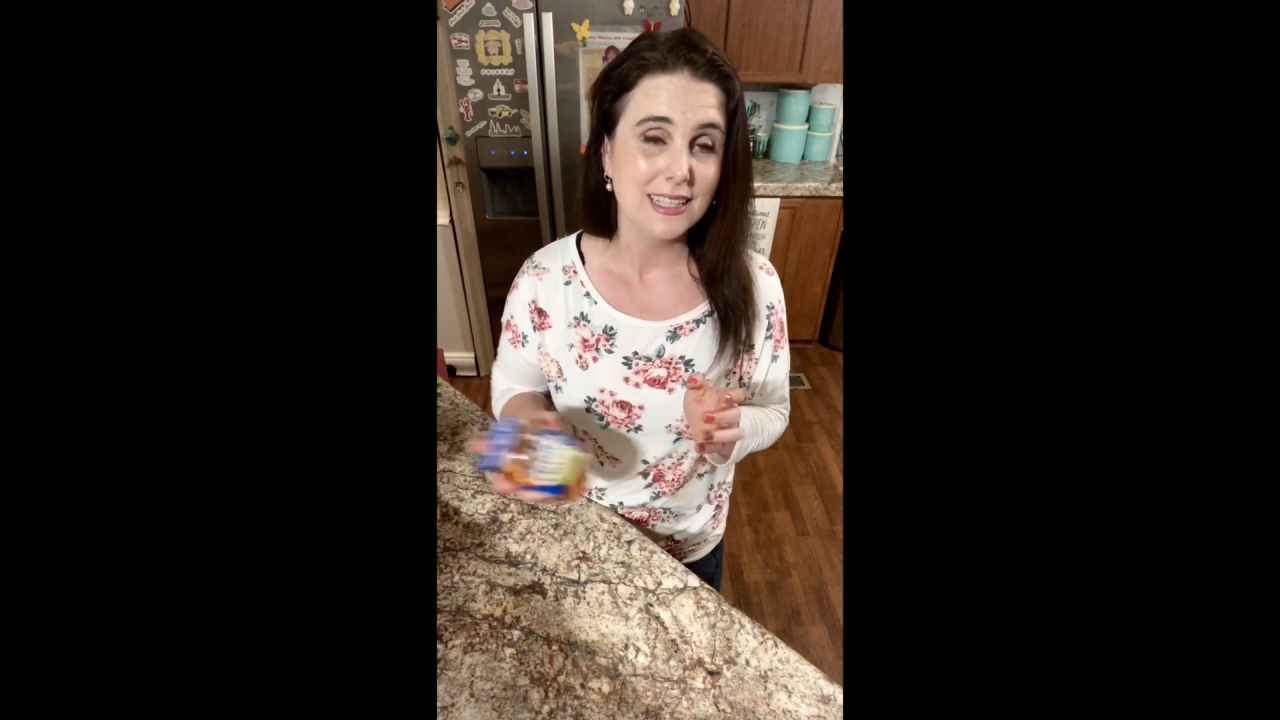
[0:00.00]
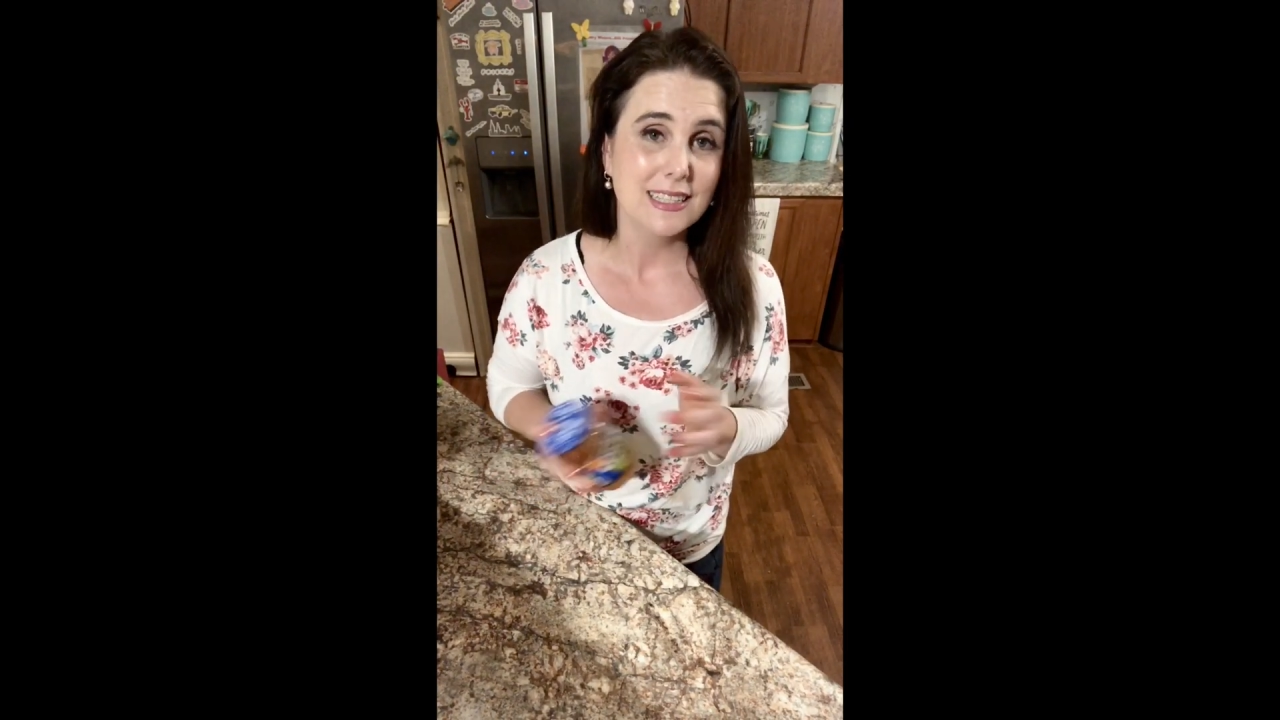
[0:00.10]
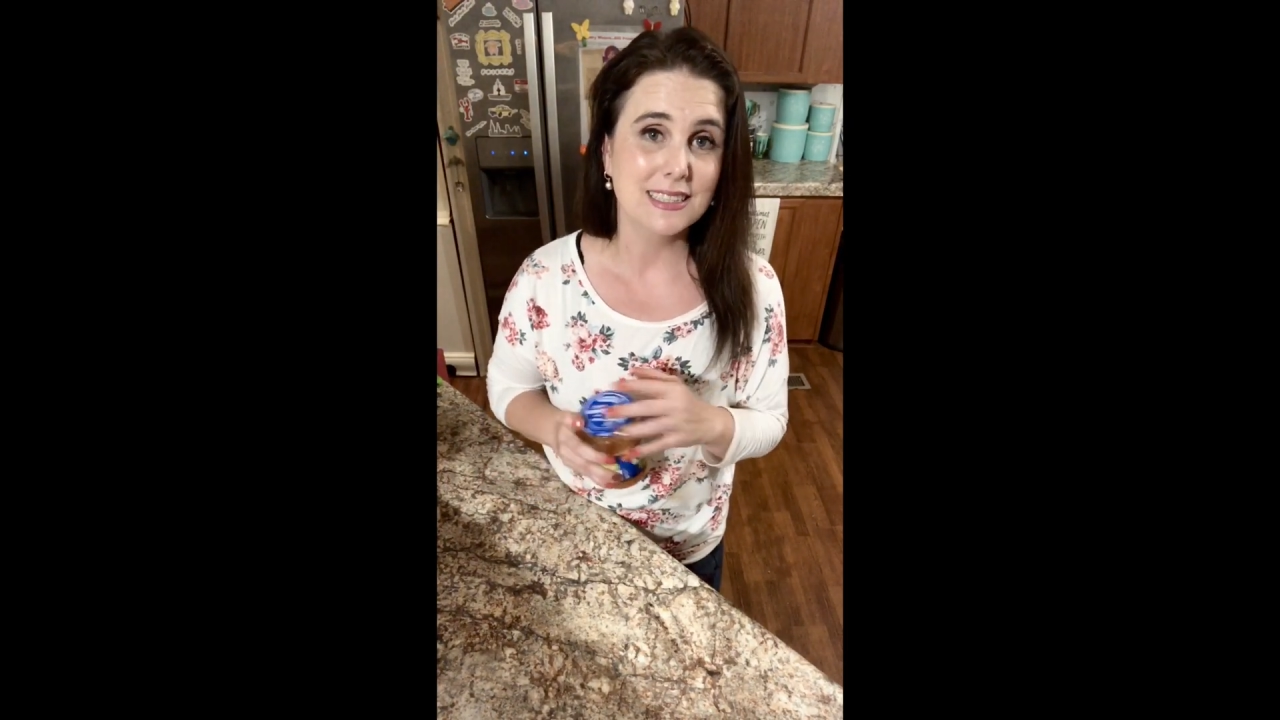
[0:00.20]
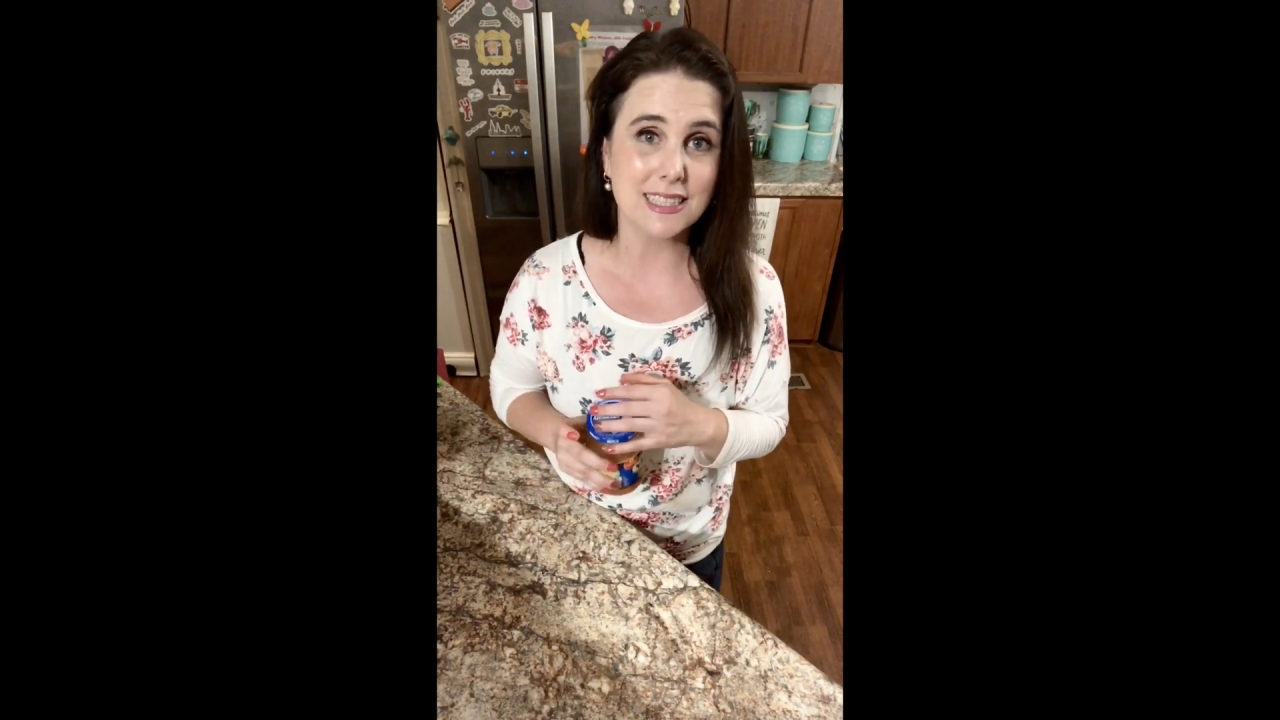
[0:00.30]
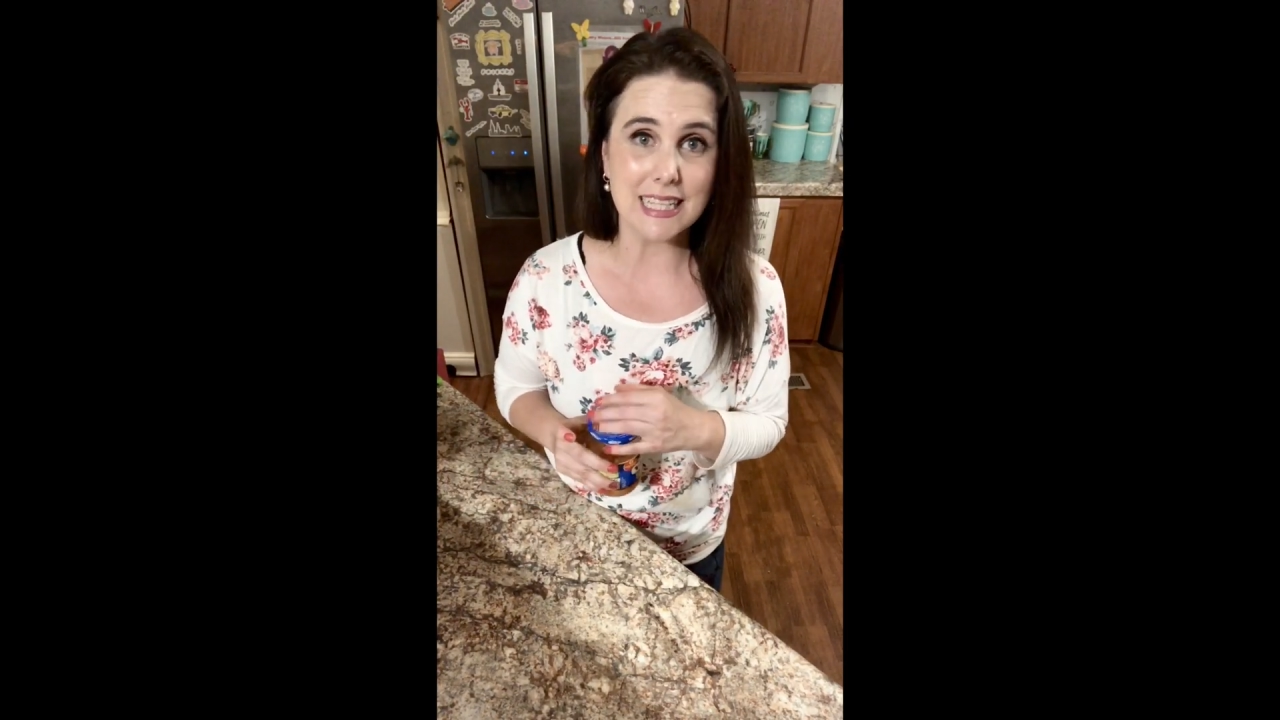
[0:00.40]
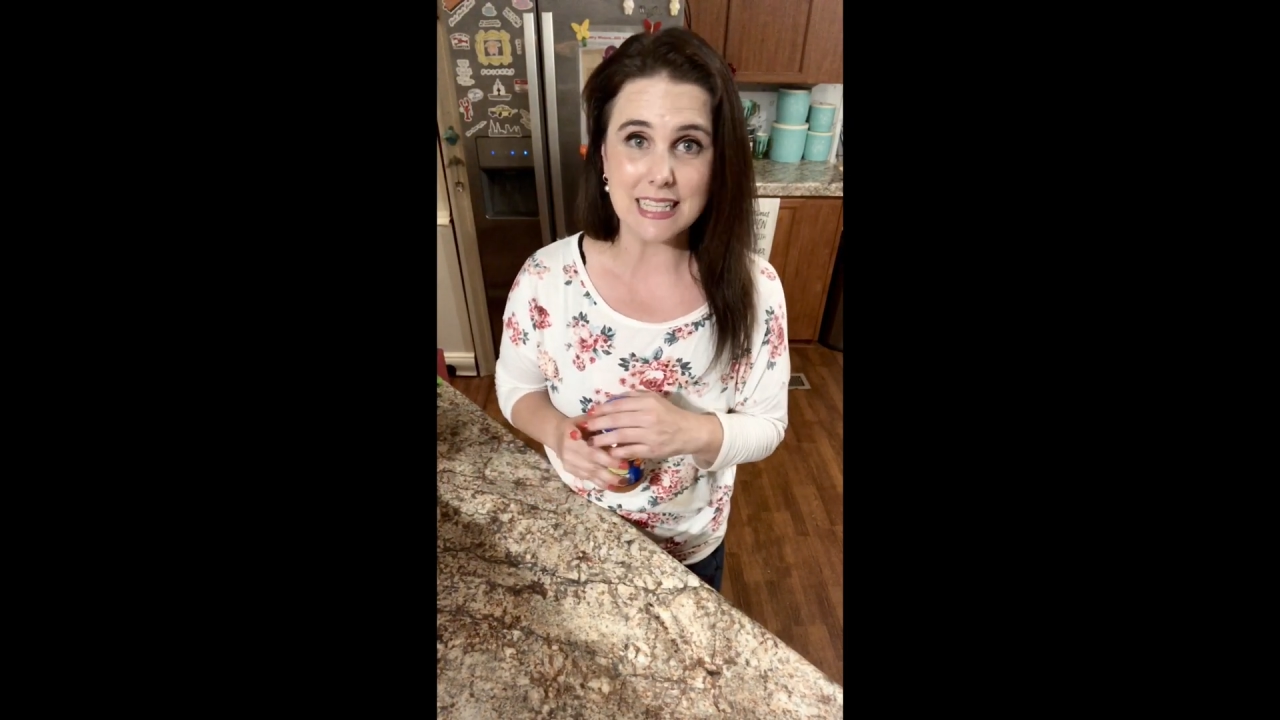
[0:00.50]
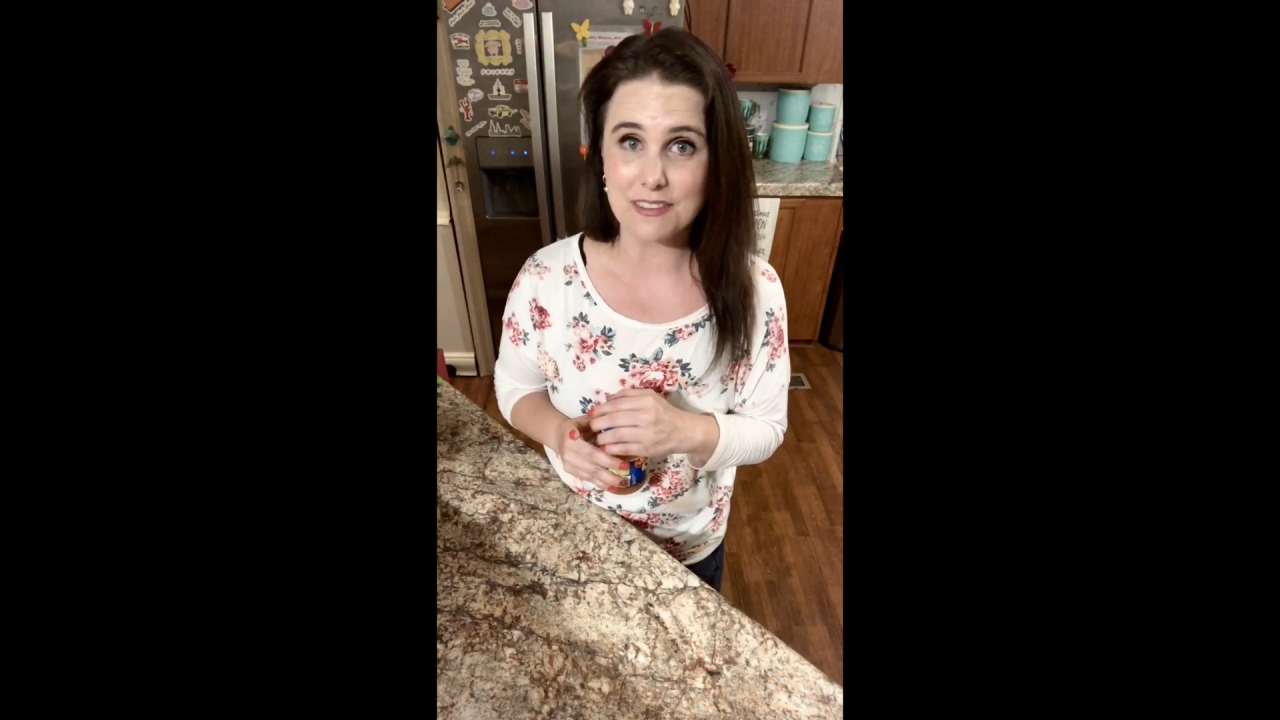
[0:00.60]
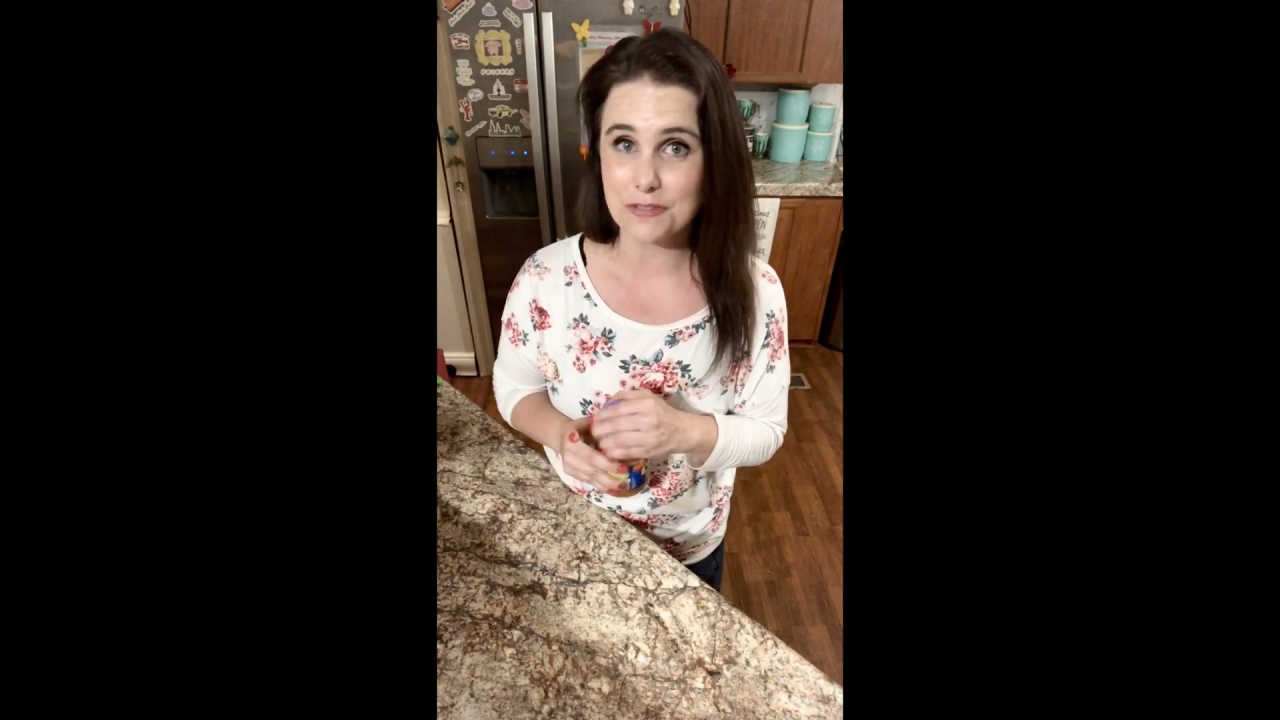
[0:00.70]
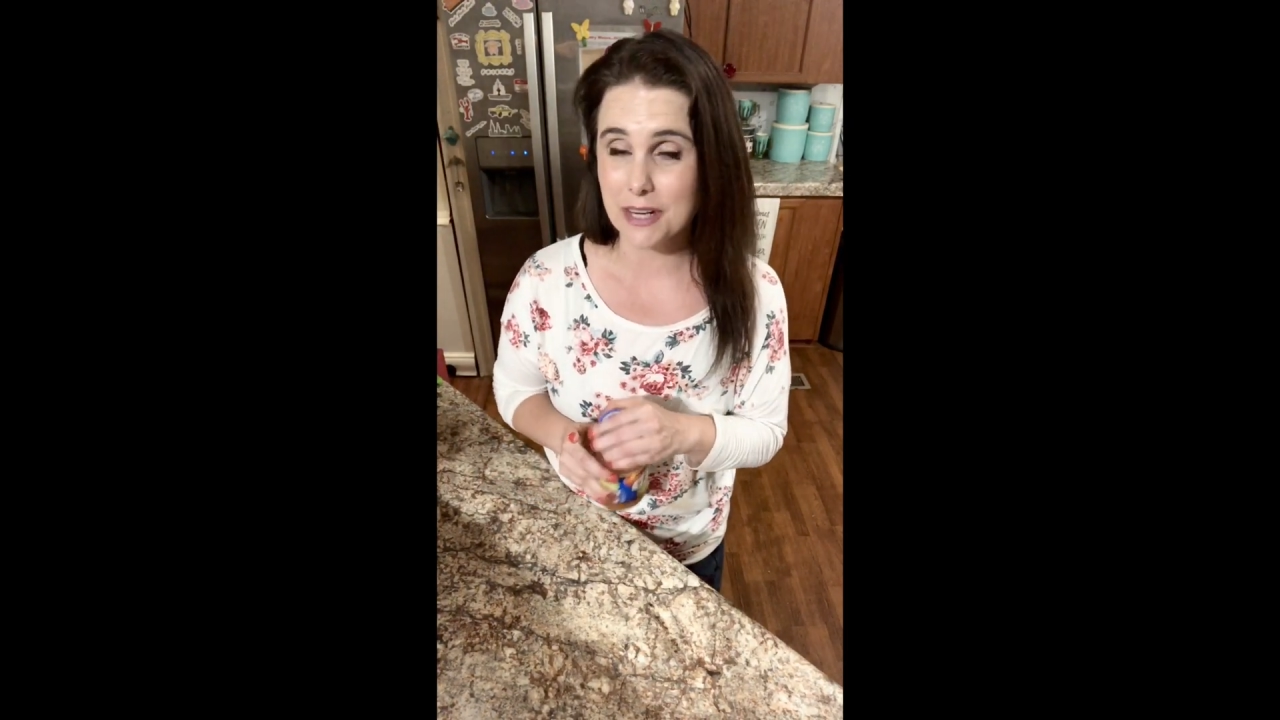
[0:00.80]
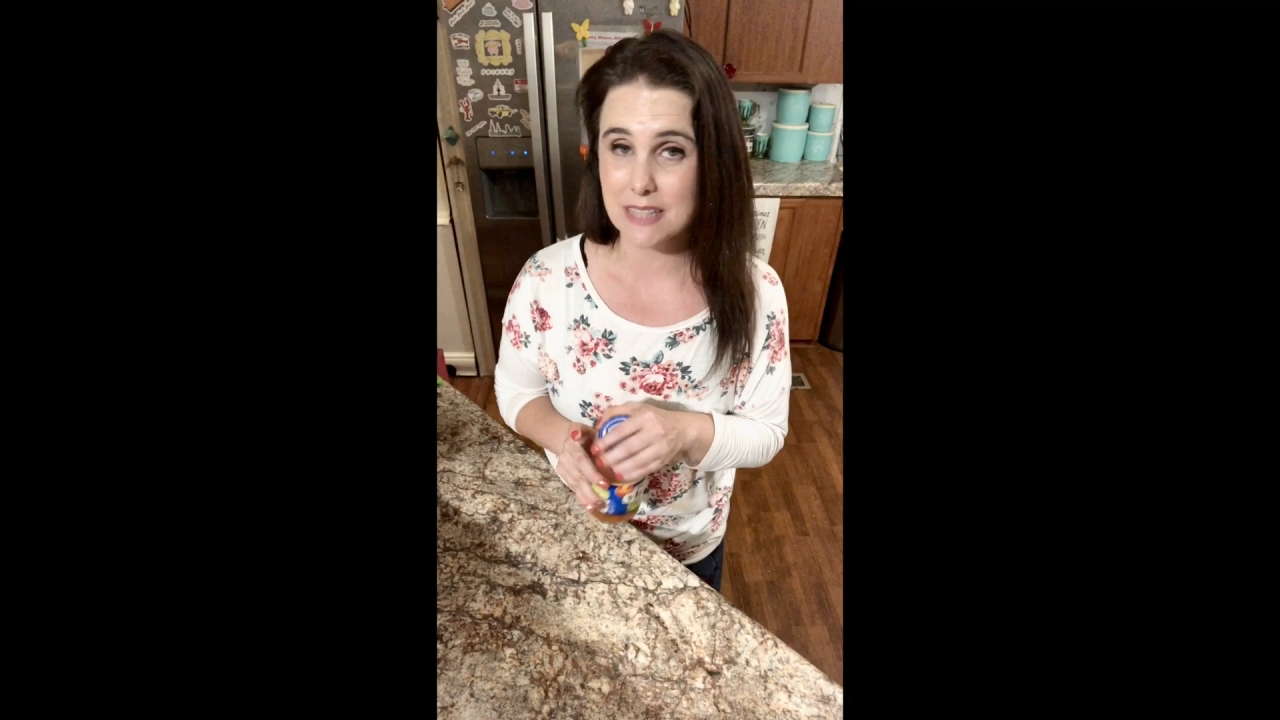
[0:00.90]
sitting in
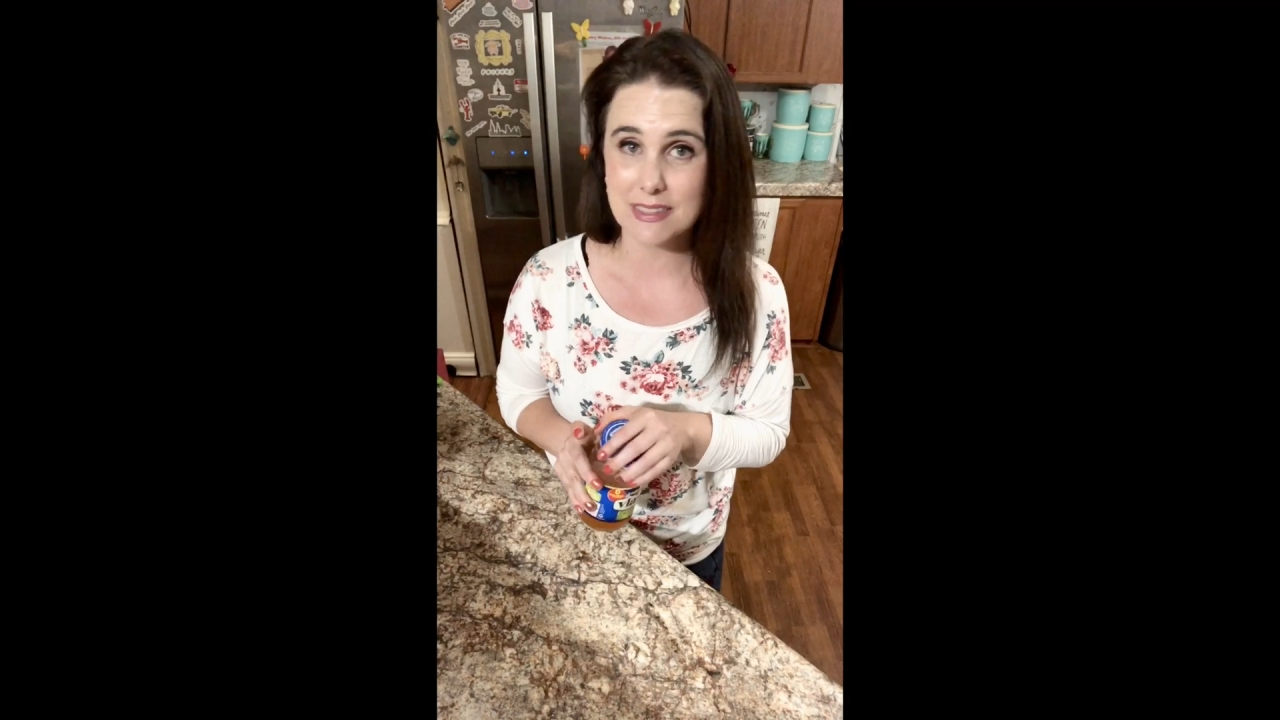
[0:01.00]
front of the